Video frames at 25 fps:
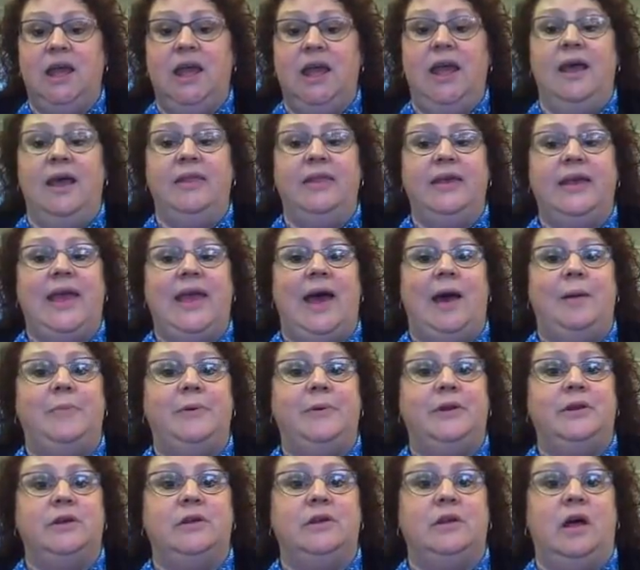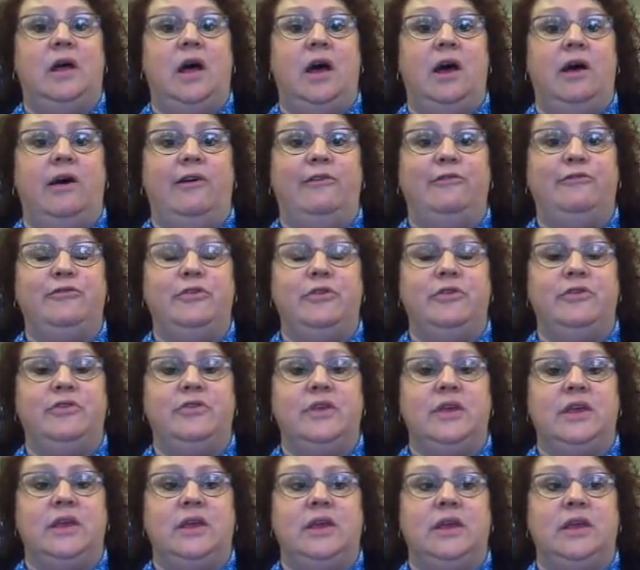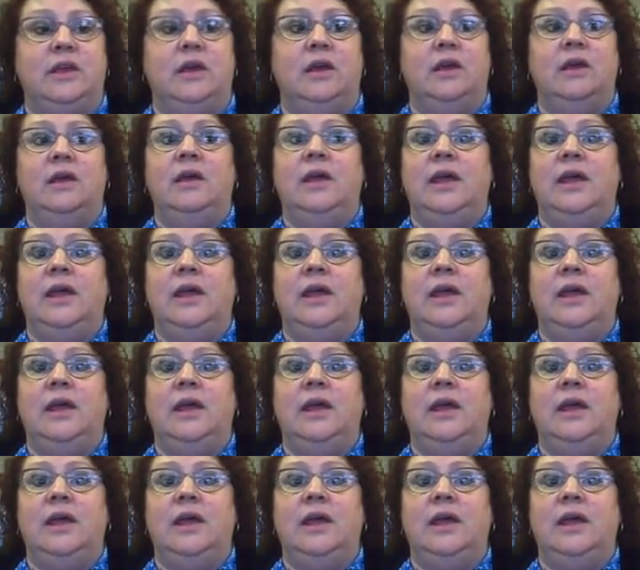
And the capital of the